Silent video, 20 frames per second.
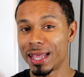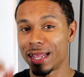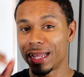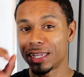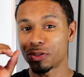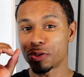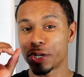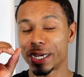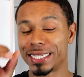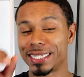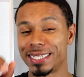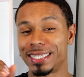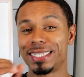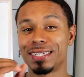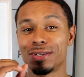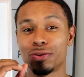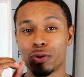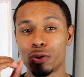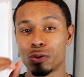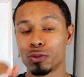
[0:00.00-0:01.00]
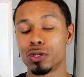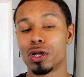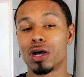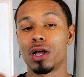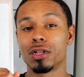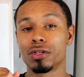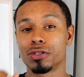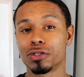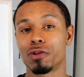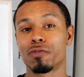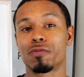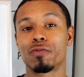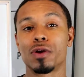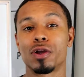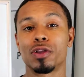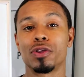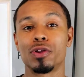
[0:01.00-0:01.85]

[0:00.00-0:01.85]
That's right, $0 up front.